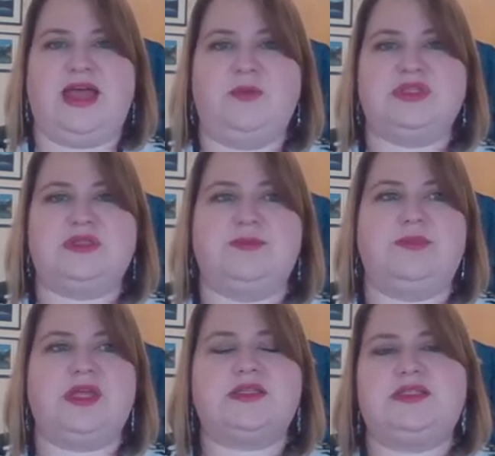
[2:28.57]
that was the
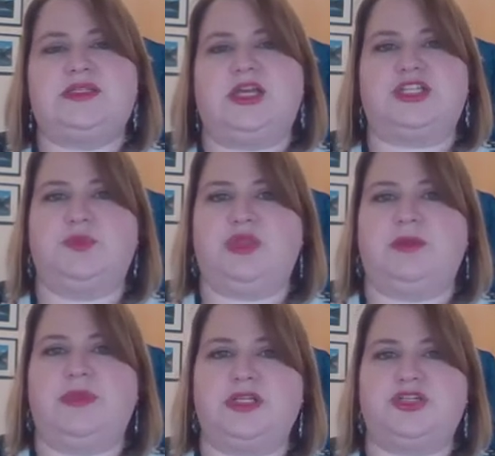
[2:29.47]
biggest discussion with
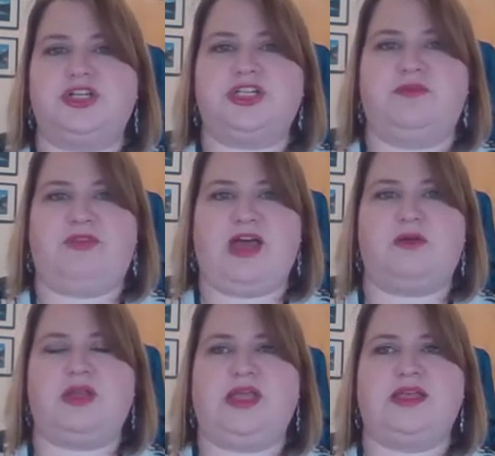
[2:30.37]
administration and
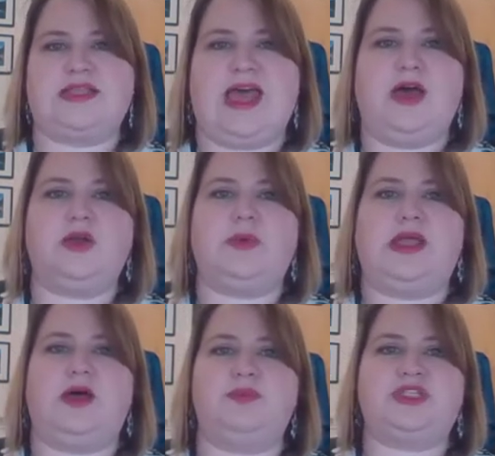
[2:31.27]
faculty is how do
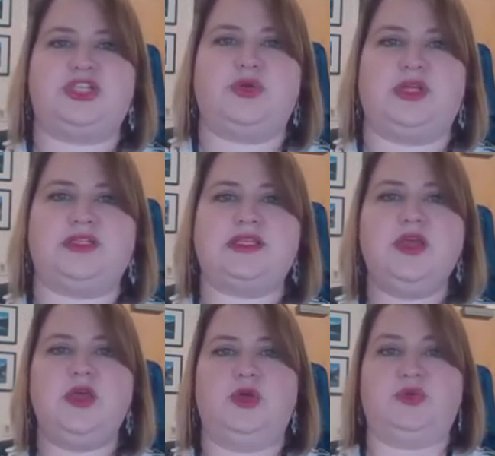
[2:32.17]
we help students
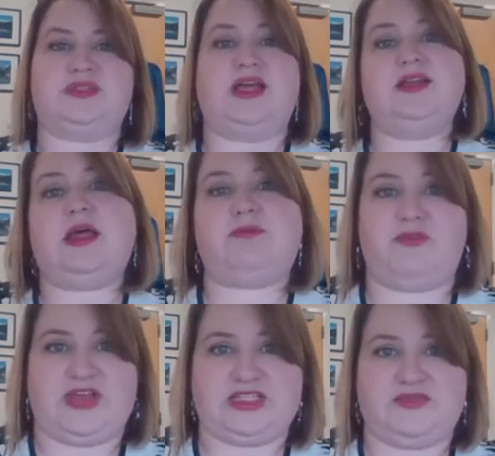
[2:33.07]
who signed up
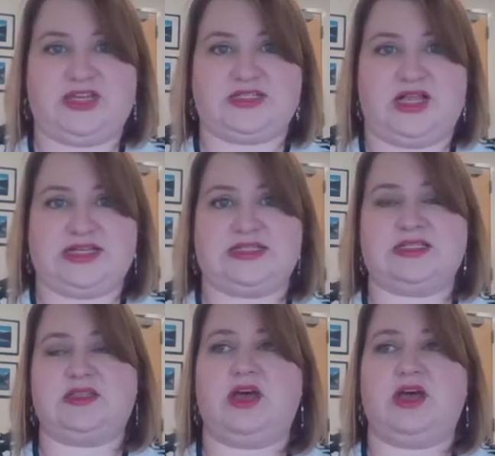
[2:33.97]
for face-to-face classes,